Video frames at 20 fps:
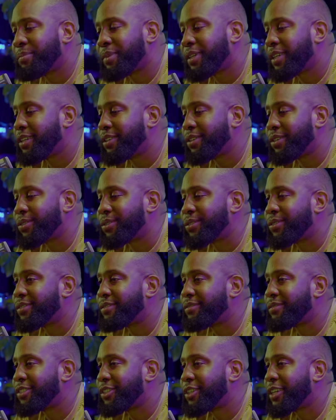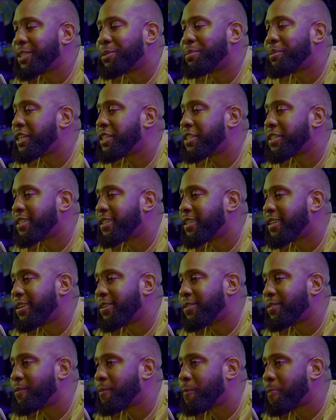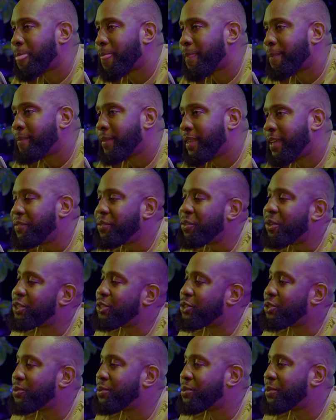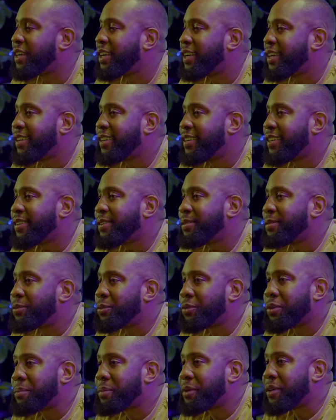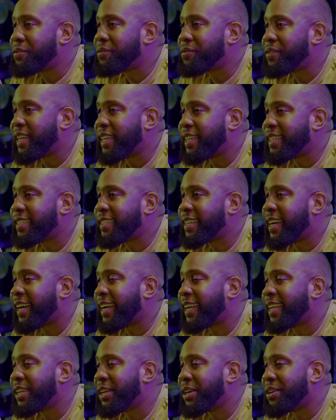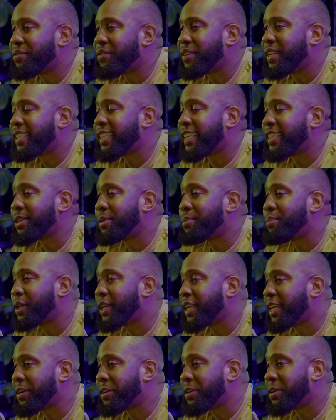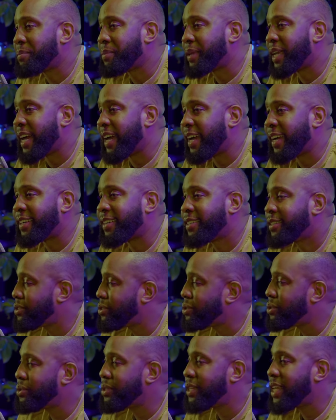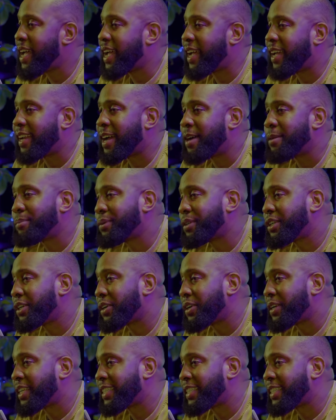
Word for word: Be you, express yourself. If you want to rub your face and clean your face as you're poking out your behind. Do that and put it on